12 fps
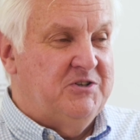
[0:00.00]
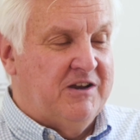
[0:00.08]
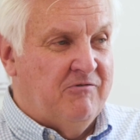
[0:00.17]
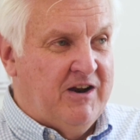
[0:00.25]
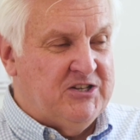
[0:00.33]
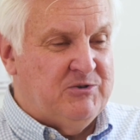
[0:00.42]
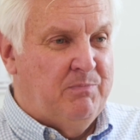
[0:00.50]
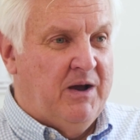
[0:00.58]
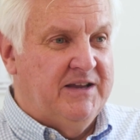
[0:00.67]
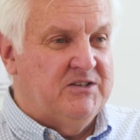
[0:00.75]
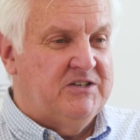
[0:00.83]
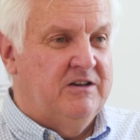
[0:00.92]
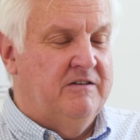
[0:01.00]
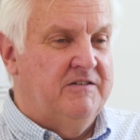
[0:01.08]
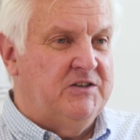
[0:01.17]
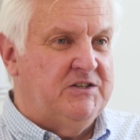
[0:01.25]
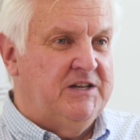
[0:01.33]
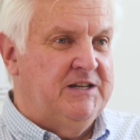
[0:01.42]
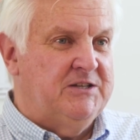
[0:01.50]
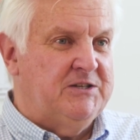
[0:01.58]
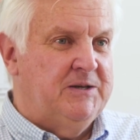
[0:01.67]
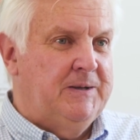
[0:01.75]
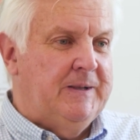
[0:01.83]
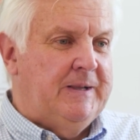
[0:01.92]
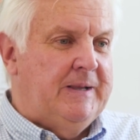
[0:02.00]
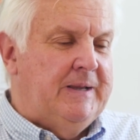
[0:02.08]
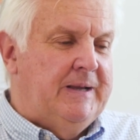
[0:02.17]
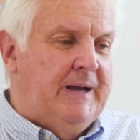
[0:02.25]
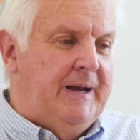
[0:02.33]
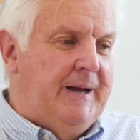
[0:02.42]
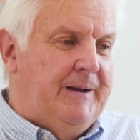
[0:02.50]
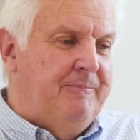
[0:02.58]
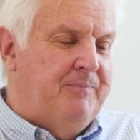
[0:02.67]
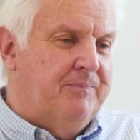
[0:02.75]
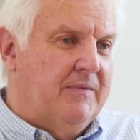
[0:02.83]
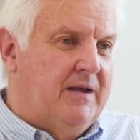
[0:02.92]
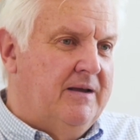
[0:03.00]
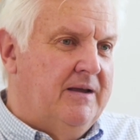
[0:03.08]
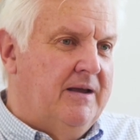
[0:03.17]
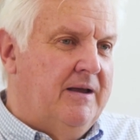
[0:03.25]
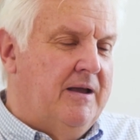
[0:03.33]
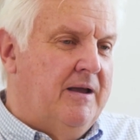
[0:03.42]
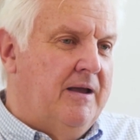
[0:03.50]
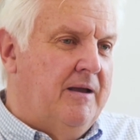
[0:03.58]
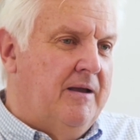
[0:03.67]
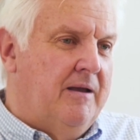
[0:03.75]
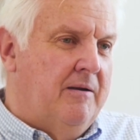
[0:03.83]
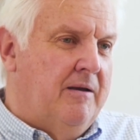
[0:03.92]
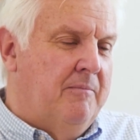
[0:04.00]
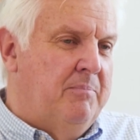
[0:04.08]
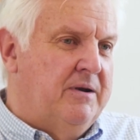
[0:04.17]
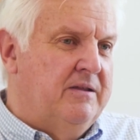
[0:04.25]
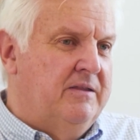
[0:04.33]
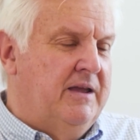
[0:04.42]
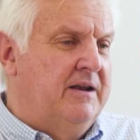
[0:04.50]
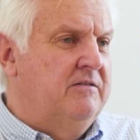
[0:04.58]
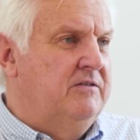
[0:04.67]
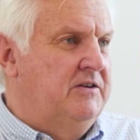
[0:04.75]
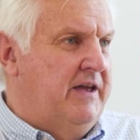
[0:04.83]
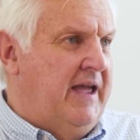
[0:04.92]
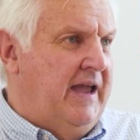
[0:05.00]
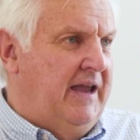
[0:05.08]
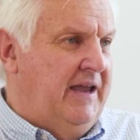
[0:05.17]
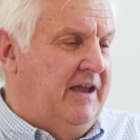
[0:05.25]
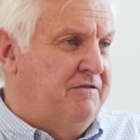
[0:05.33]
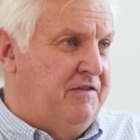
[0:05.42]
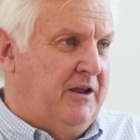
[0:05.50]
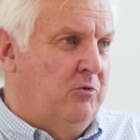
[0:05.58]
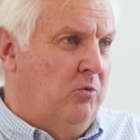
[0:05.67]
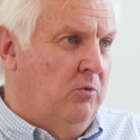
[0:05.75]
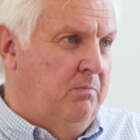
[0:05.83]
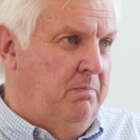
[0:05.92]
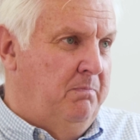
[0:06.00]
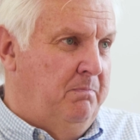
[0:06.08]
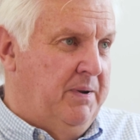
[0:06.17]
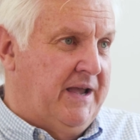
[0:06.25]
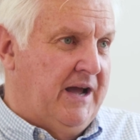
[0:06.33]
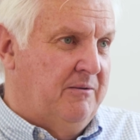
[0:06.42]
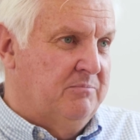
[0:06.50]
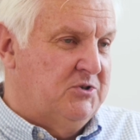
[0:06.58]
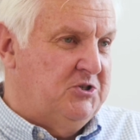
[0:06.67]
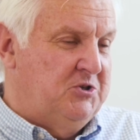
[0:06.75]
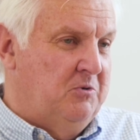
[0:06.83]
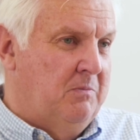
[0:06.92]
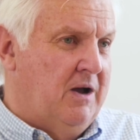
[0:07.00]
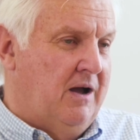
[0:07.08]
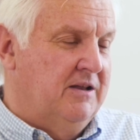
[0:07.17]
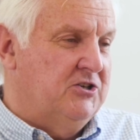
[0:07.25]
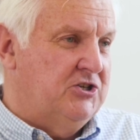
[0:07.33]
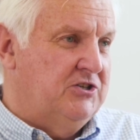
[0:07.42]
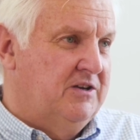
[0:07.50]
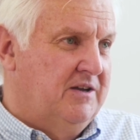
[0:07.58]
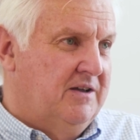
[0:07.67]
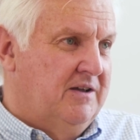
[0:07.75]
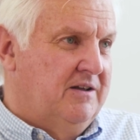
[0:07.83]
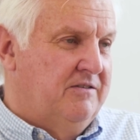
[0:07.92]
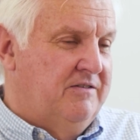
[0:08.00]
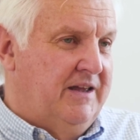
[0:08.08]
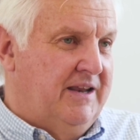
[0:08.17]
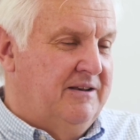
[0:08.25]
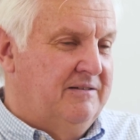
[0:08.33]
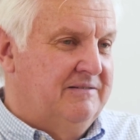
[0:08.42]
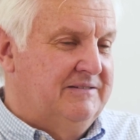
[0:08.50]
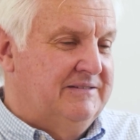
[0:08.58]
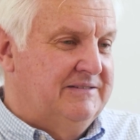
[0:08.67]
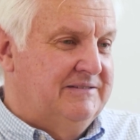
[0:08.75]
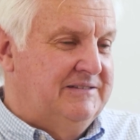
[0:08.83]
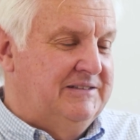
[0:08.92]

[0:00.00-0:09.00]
using respite services. But at the end of the day, if that all becomes too much, then